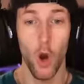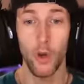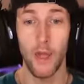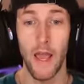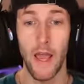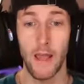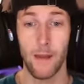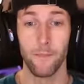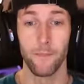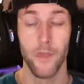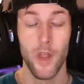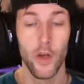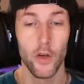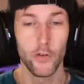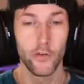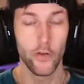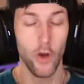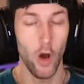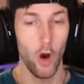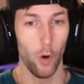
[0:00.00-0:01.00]
Okay.
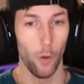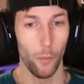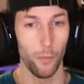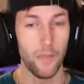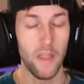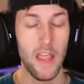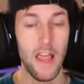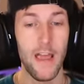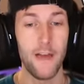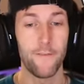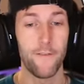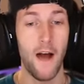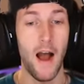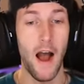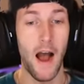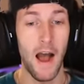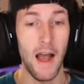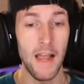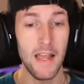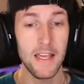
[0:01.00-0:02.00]
So, if
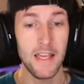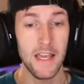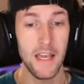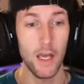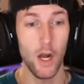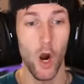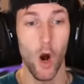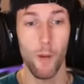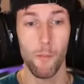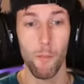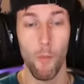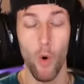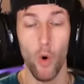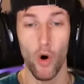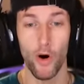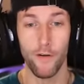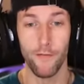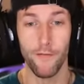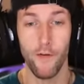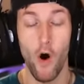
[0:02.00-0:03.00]
I get a
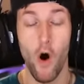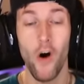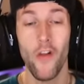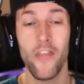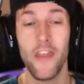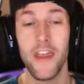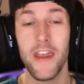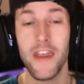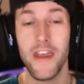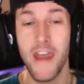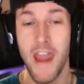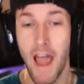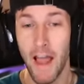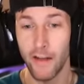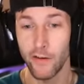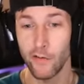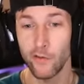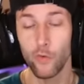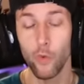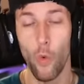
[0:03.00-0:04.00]
morph on the
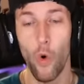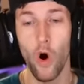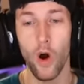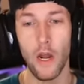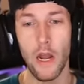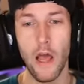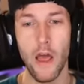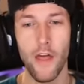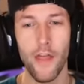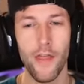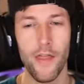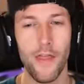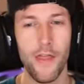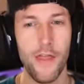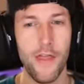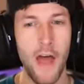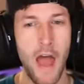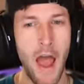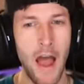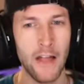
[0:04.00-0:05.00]
next one,
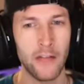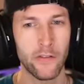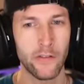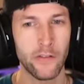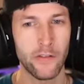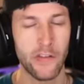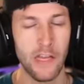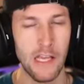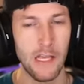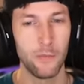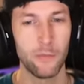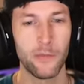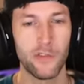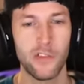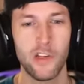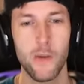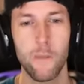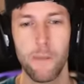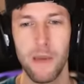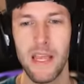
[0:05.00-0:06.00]
that
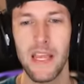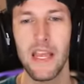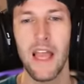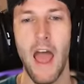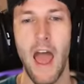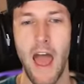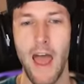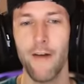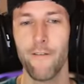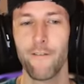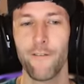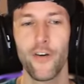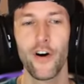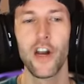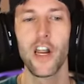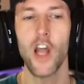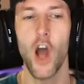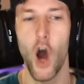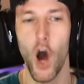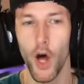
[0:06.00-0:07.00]
seems to be
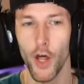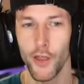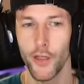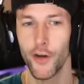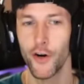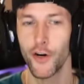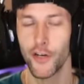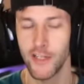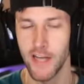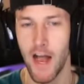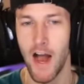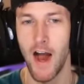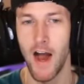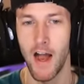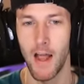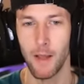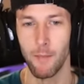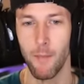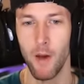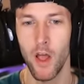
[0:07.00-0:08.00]
every other
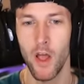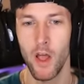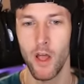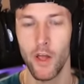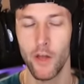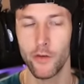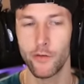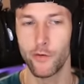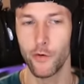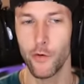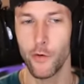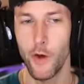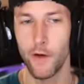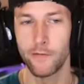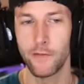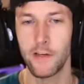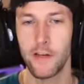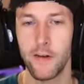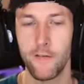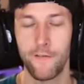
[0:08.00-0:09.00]
time. So you
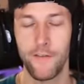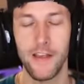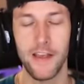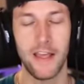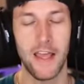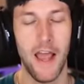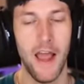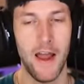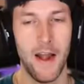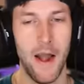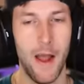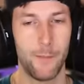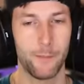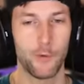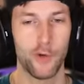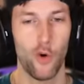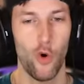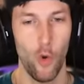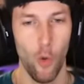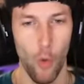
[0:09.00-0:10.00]
have to defeat
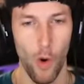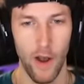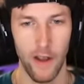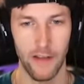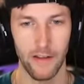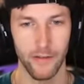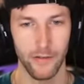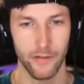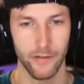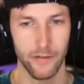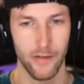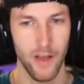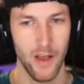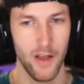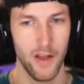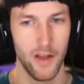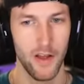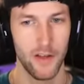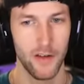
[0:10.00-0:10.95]
Catnap twice